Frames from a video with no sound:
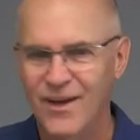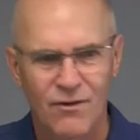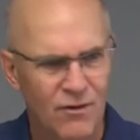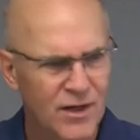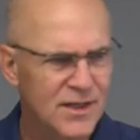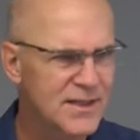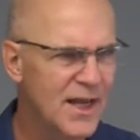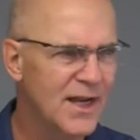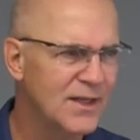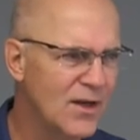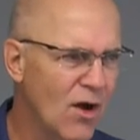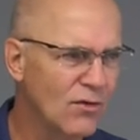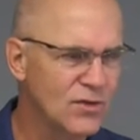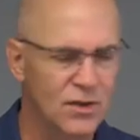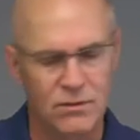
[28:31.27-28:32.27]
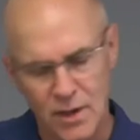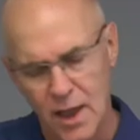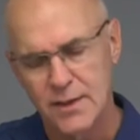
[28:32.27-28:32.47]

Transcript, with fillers: What are you saying no to?